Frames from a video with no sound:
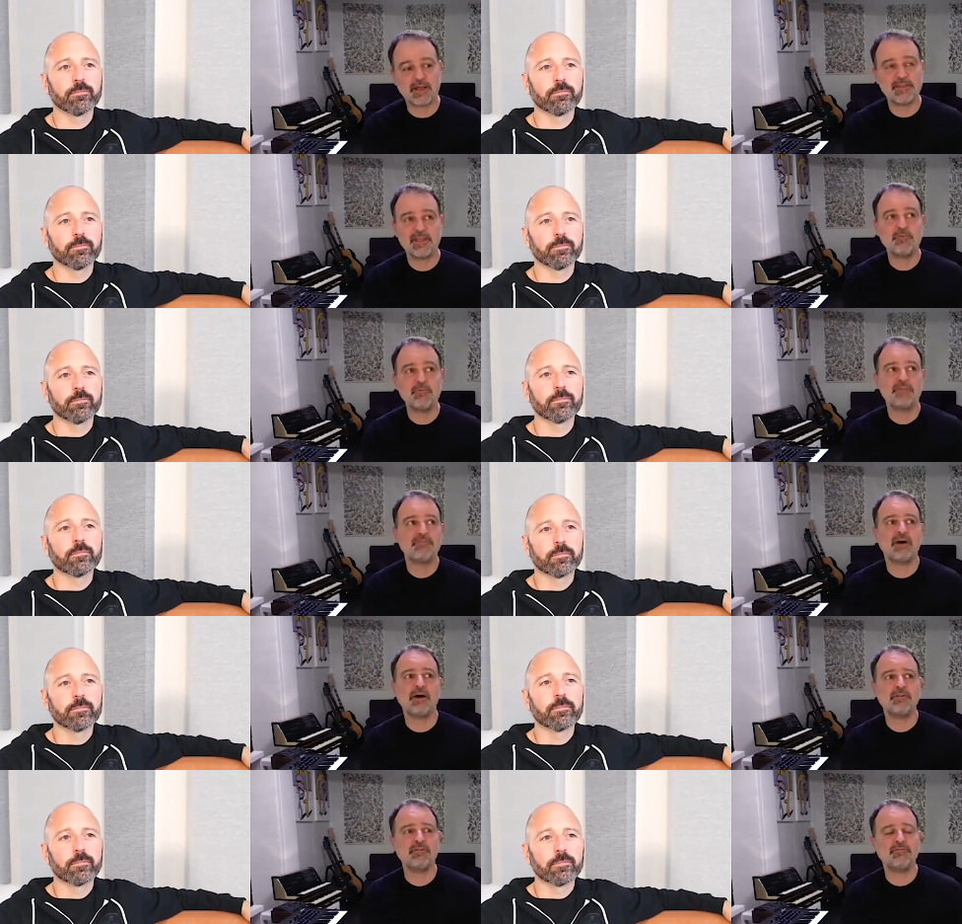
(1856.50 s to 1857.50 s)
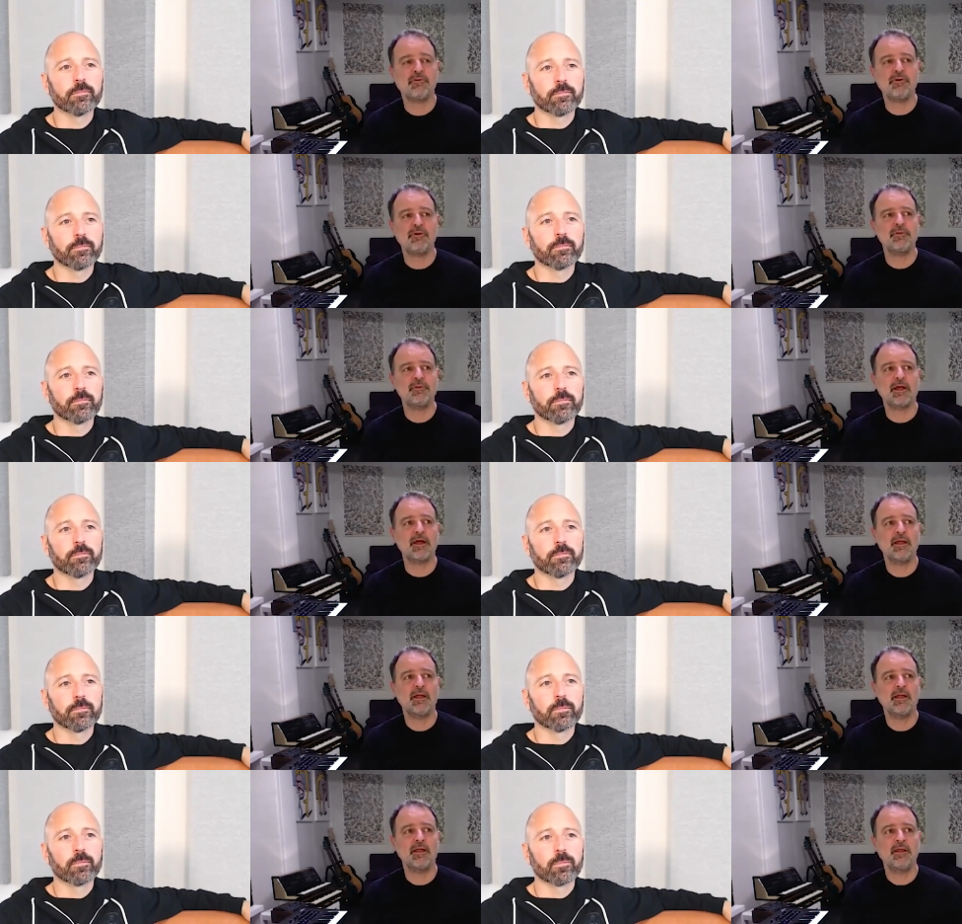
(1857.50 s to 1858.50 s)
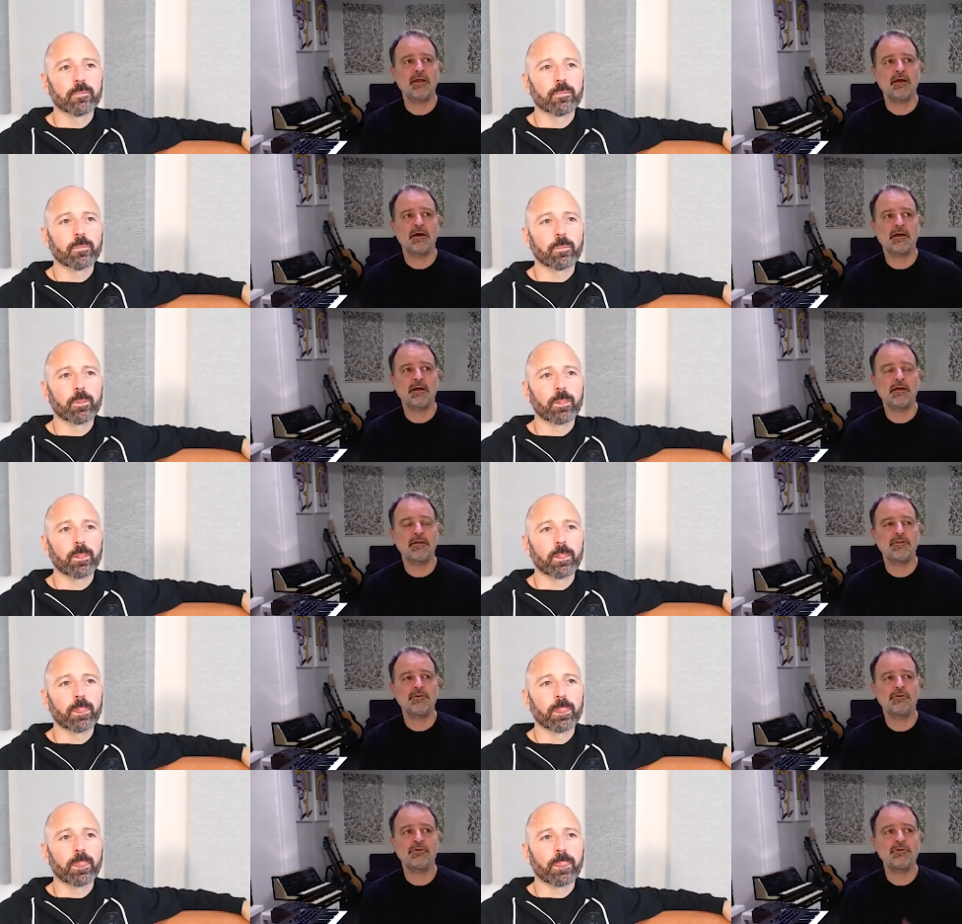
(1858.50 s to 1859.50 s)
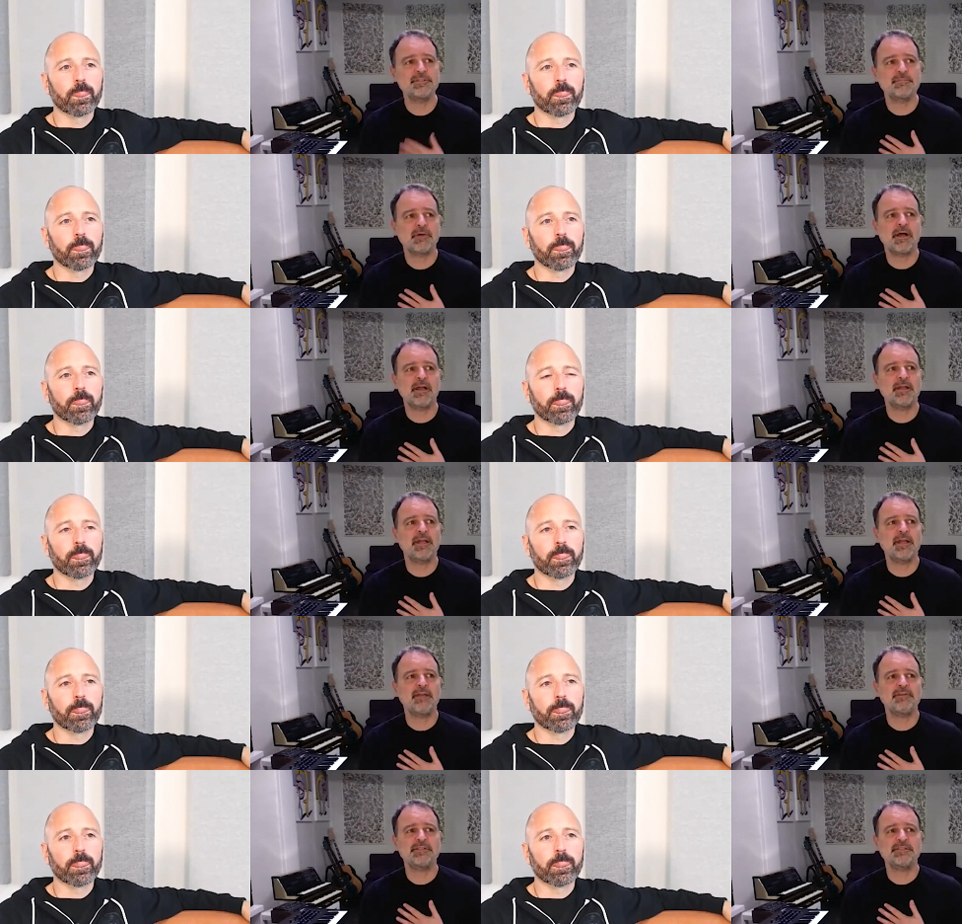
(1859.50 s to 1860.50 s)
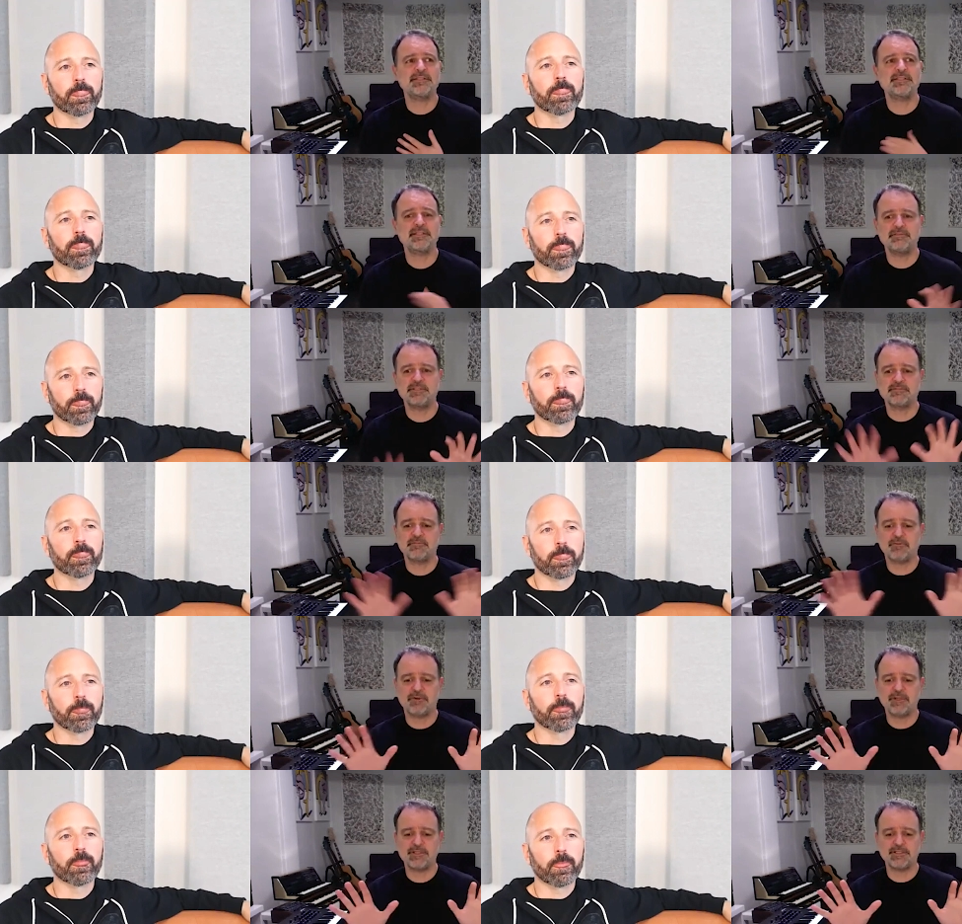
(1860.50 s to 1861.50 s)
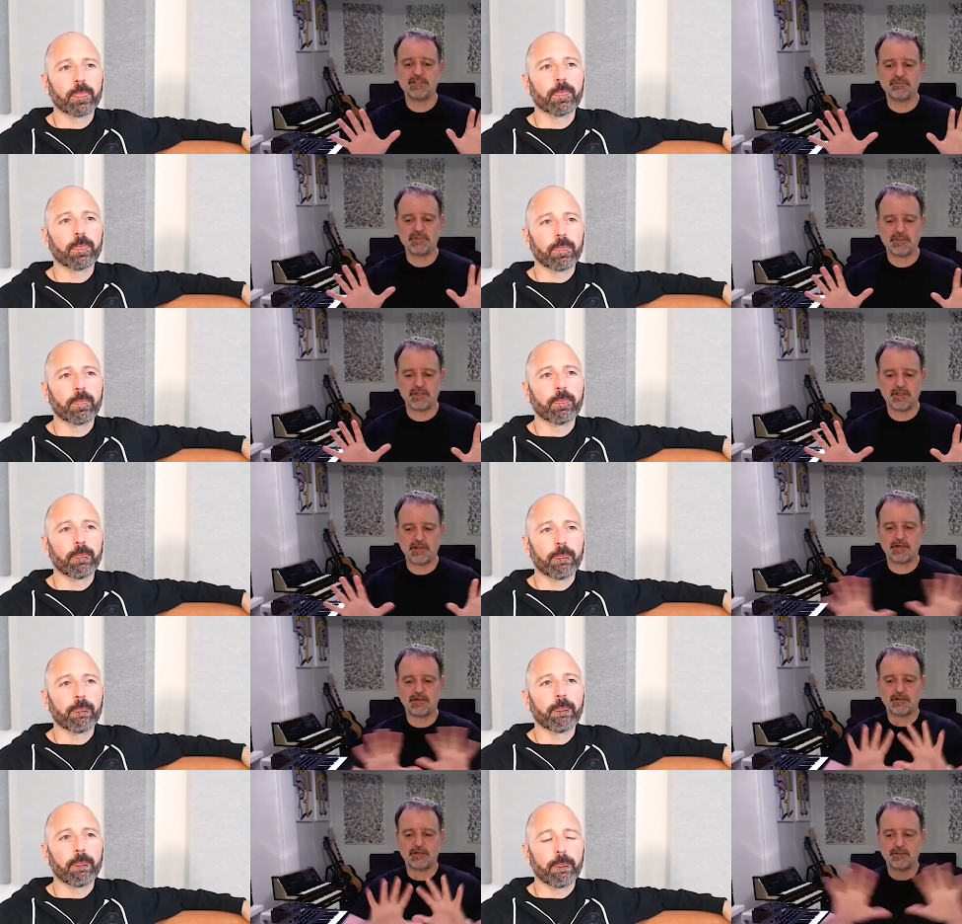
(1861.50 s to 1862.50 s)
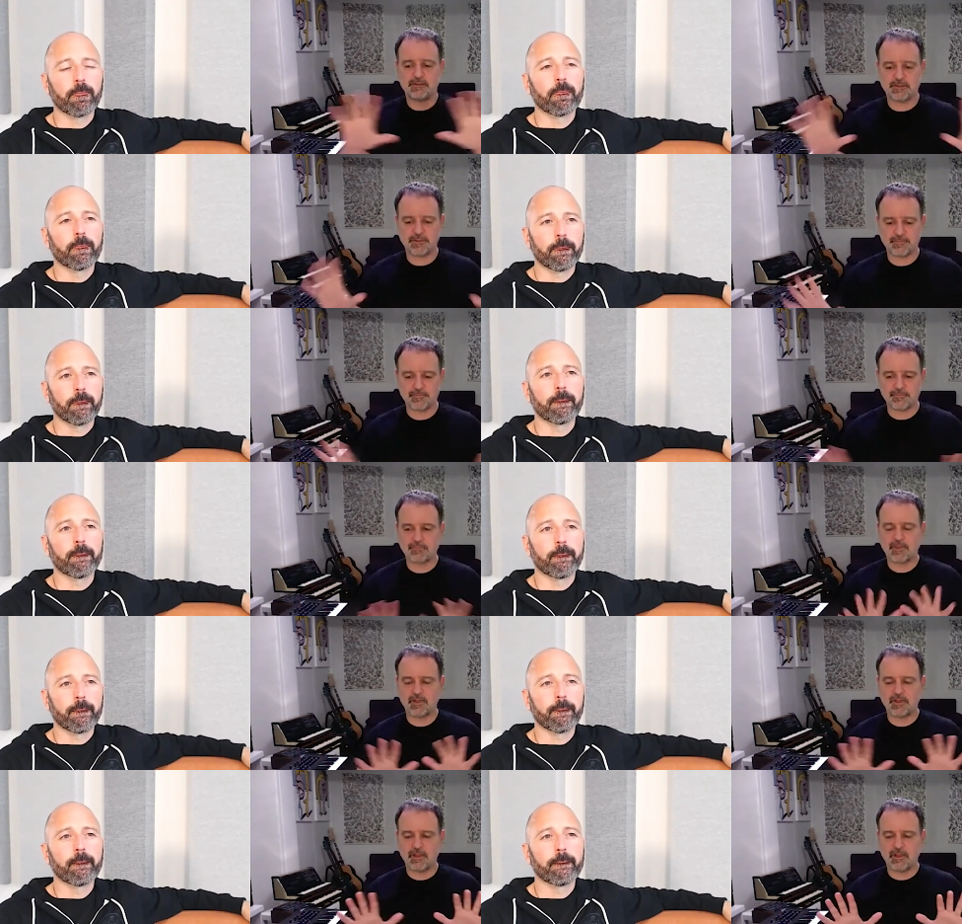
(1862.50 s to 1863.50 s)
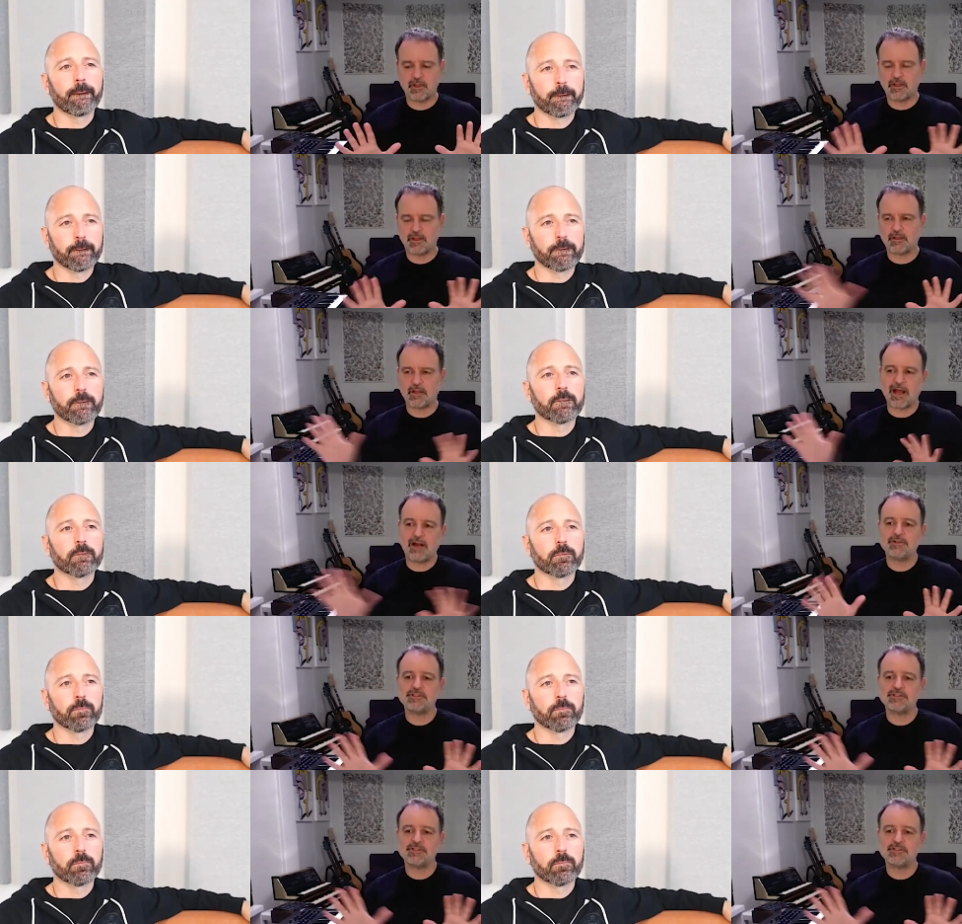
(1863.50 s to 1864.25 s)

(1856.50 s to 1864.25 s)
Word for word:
Speaker 1: I think we found a formula. Uh, yours, mine, Ava's, and Stevens' voices when they are um, are